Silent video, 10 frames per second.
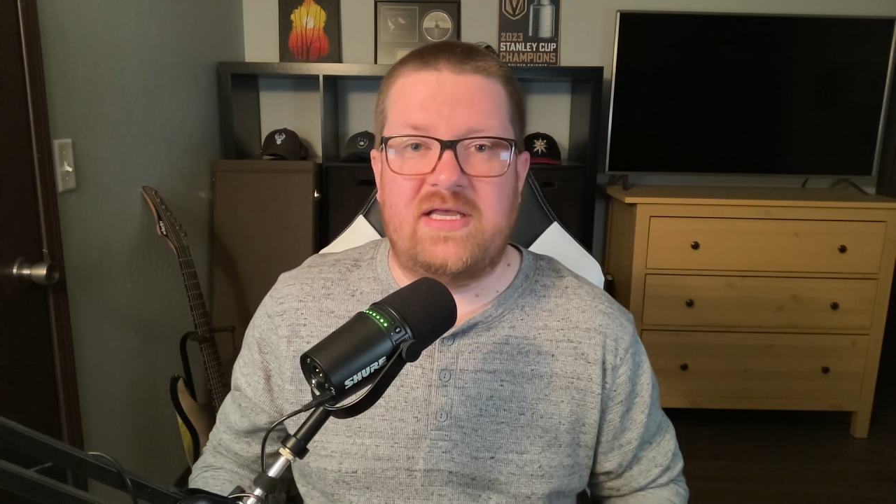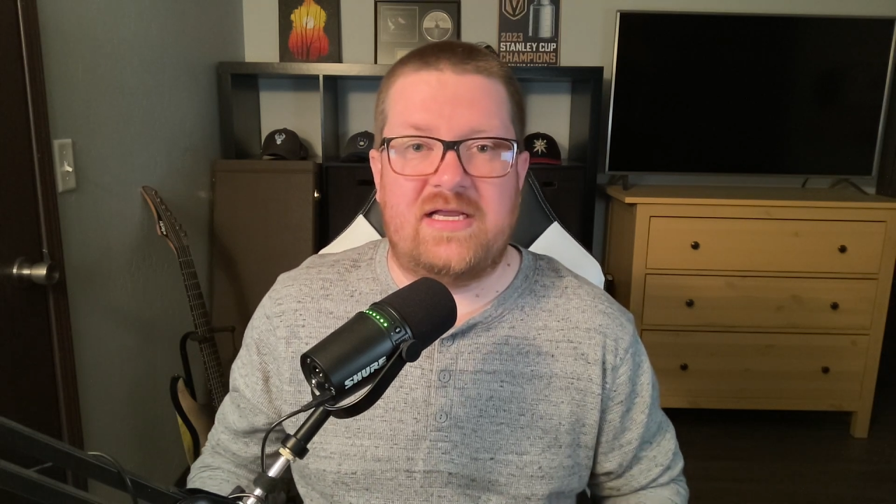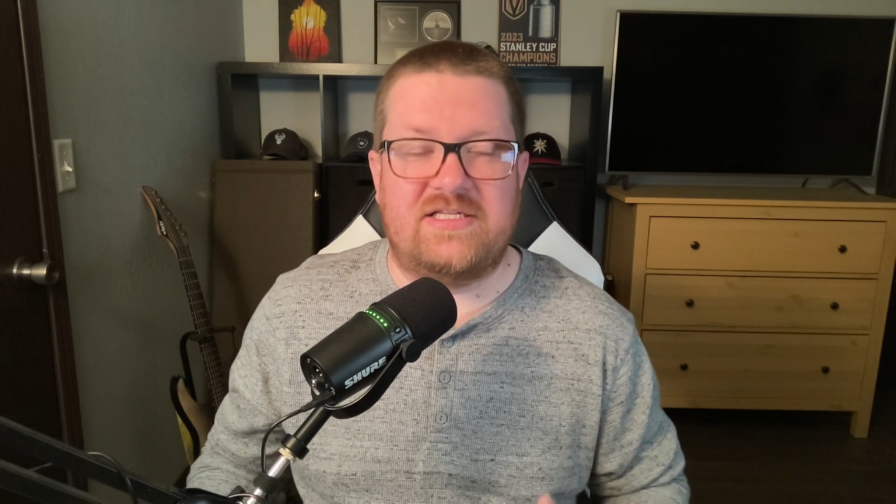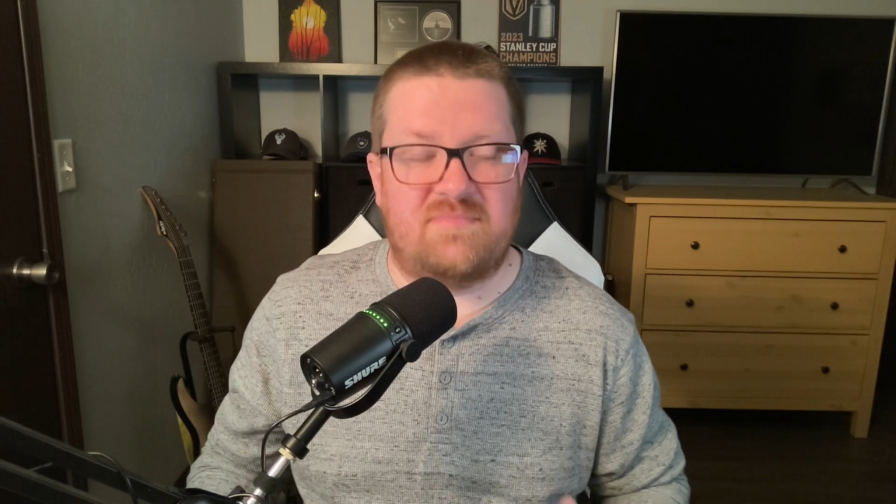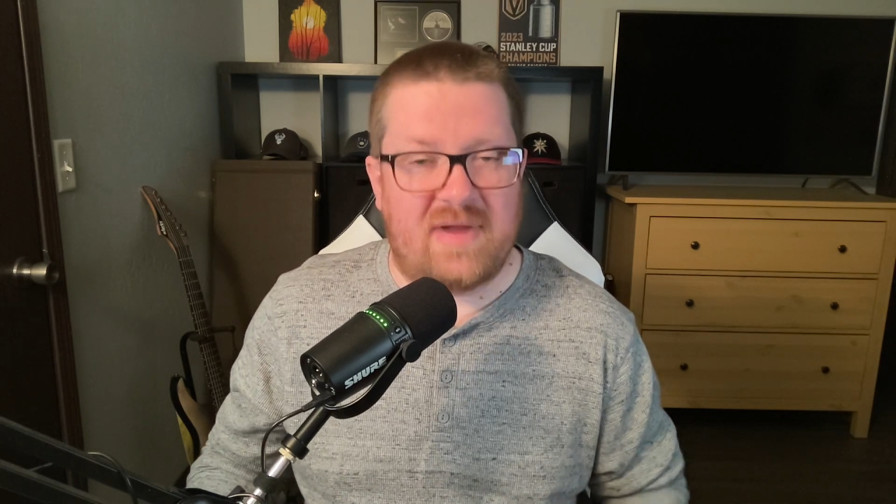
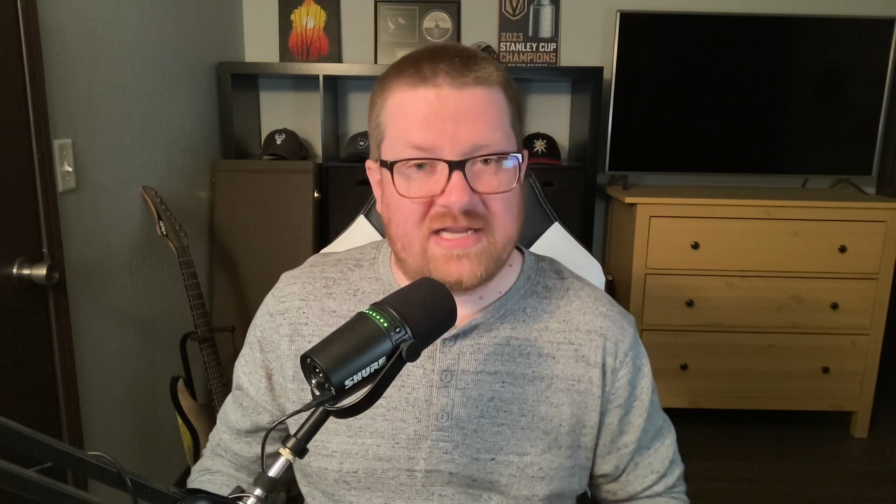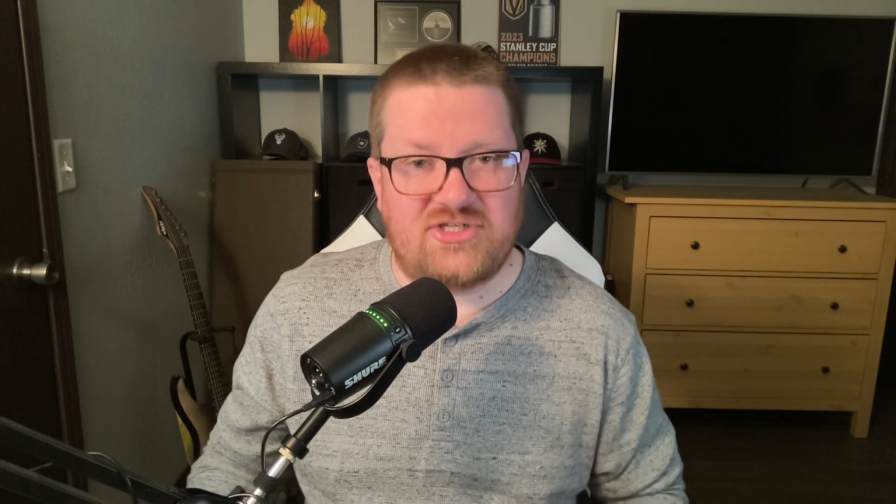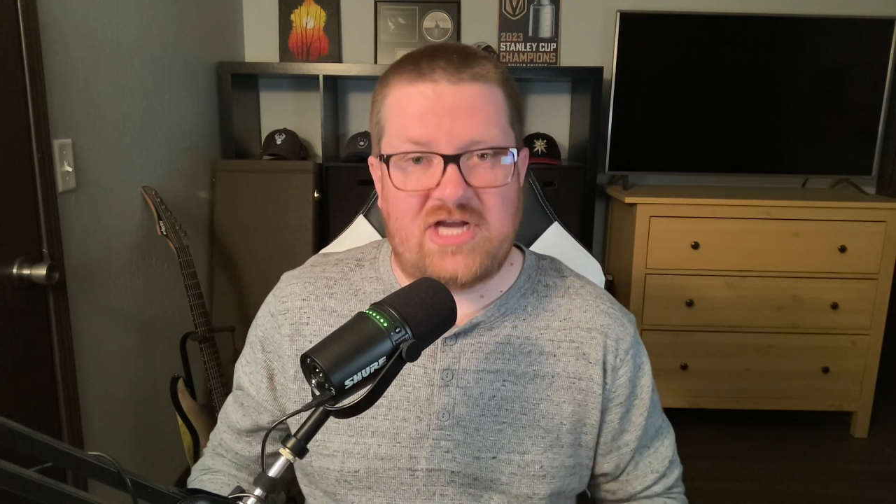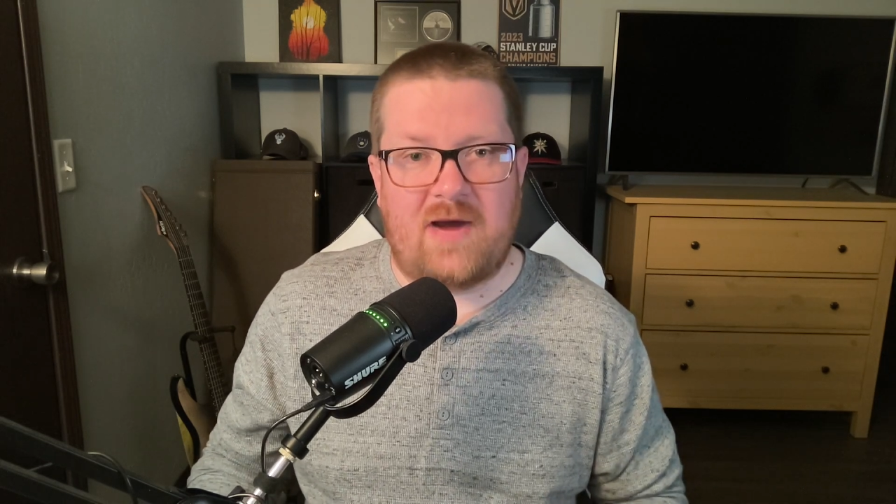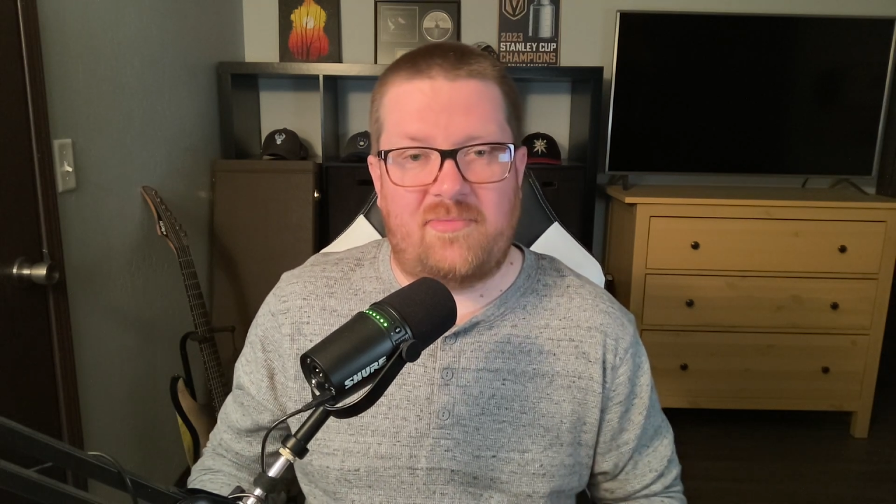Get as many
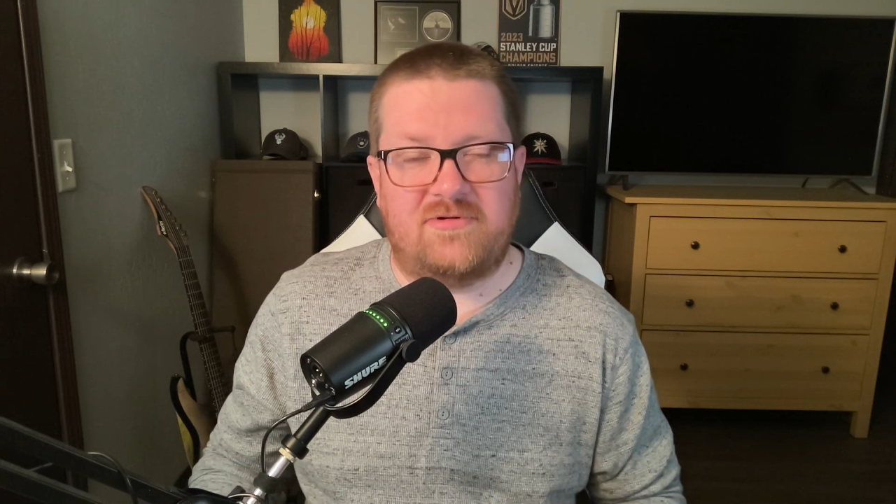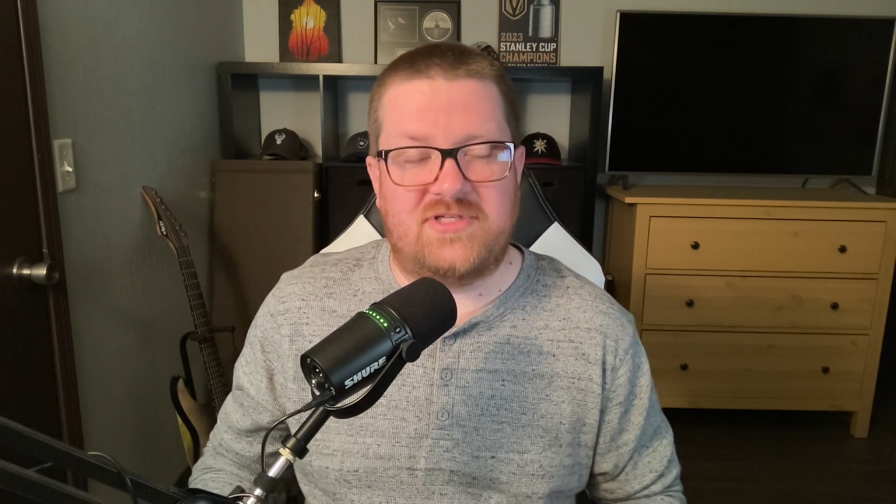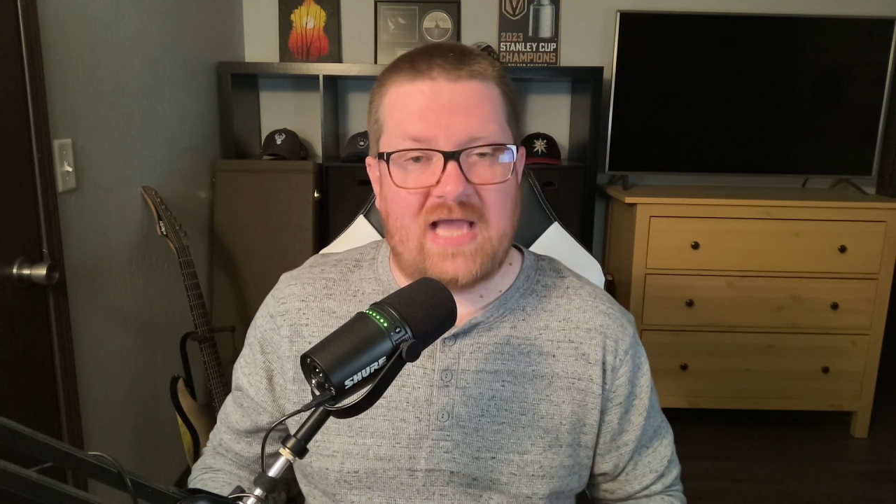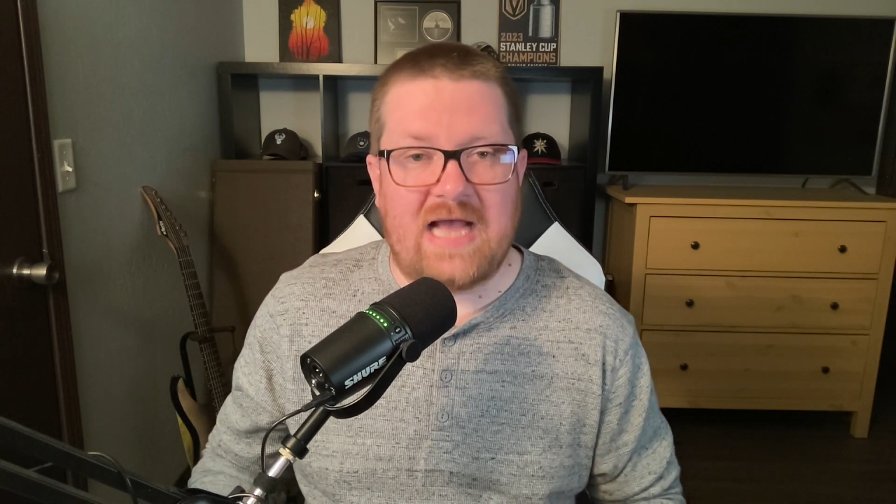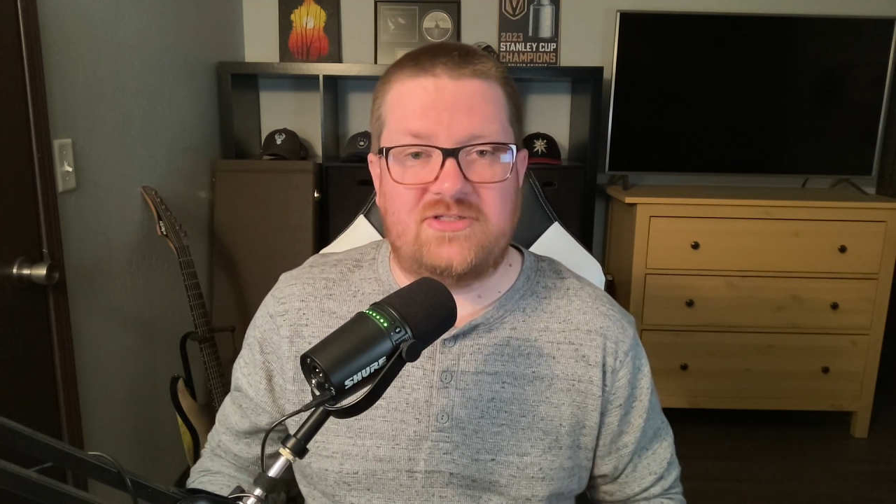shoppers
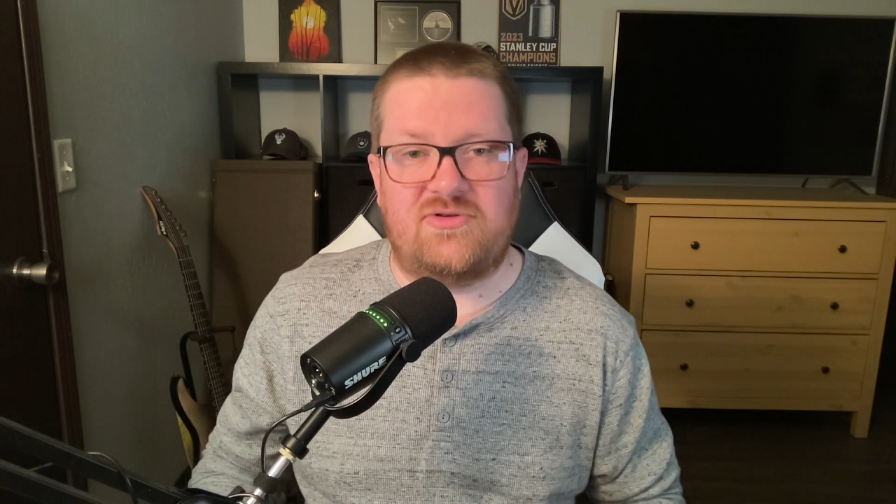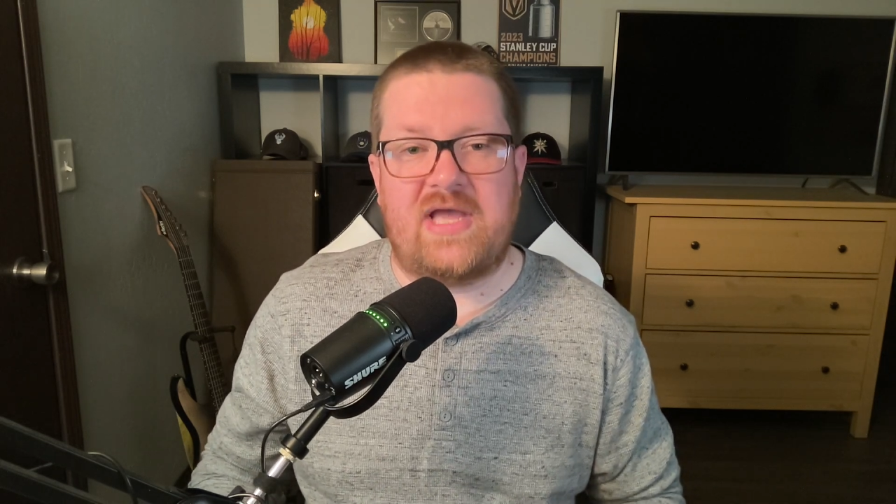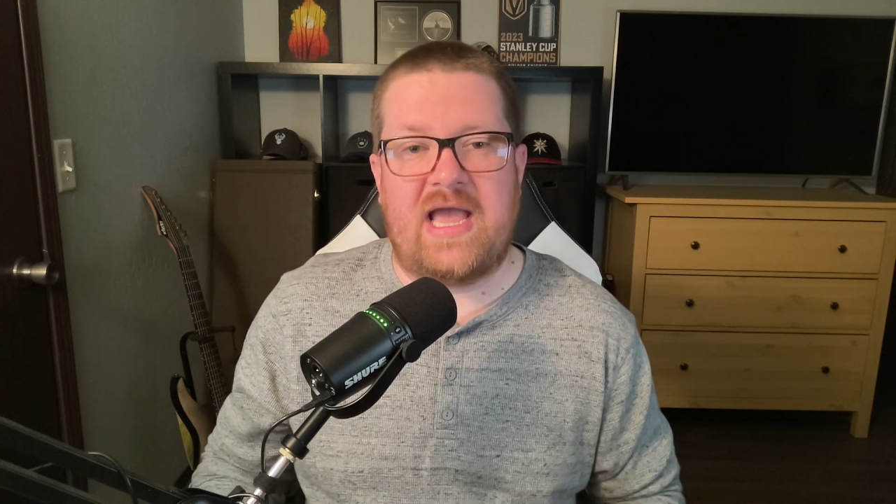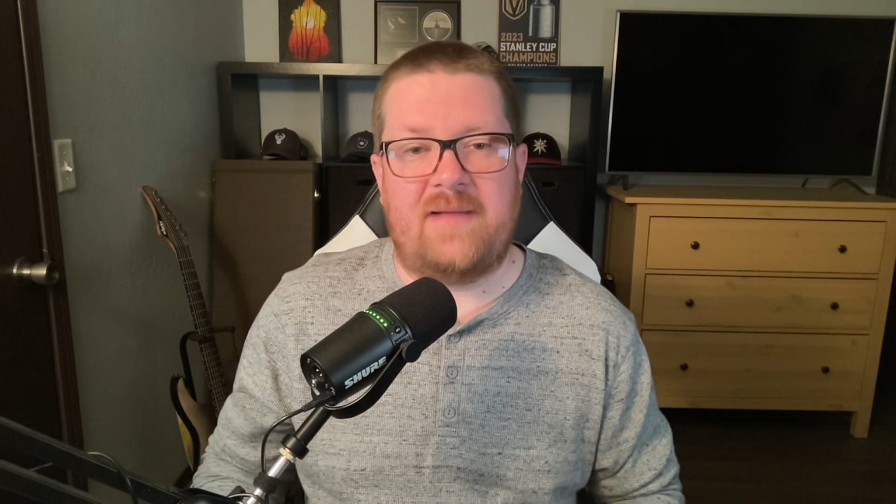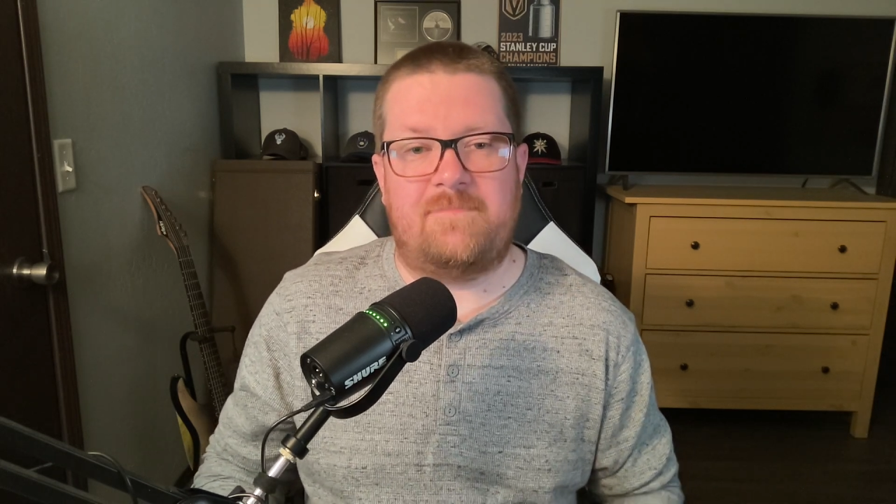as you
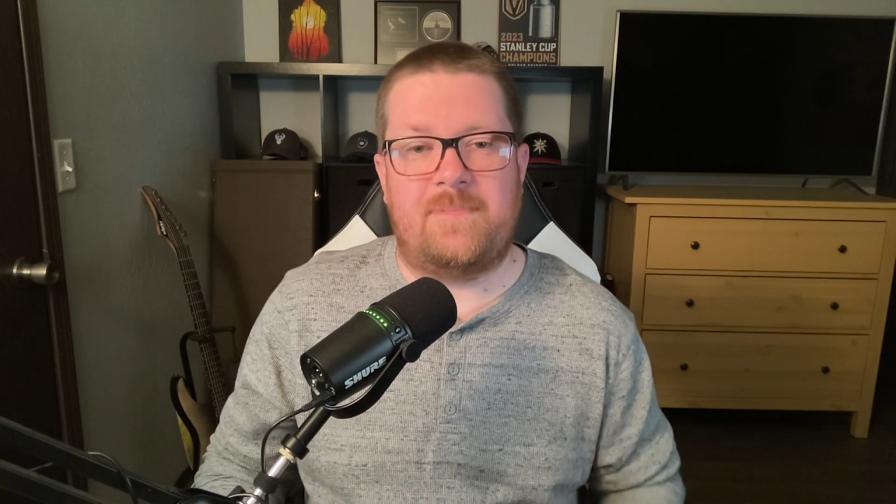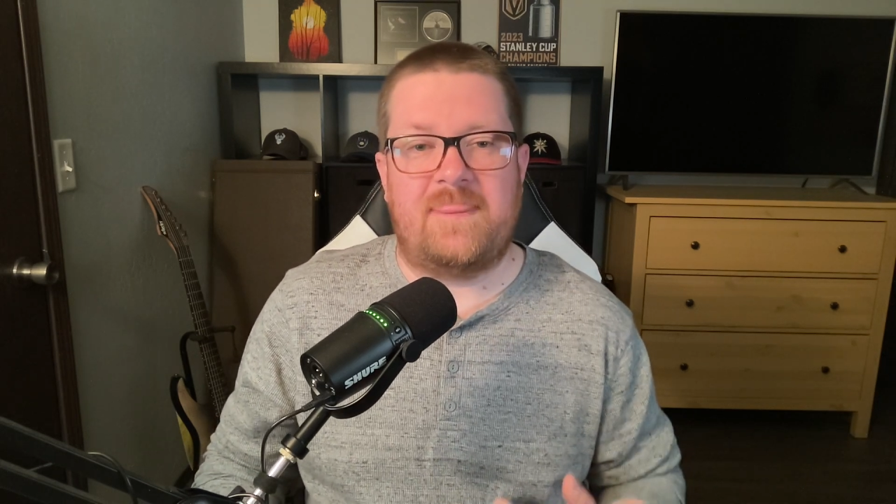can.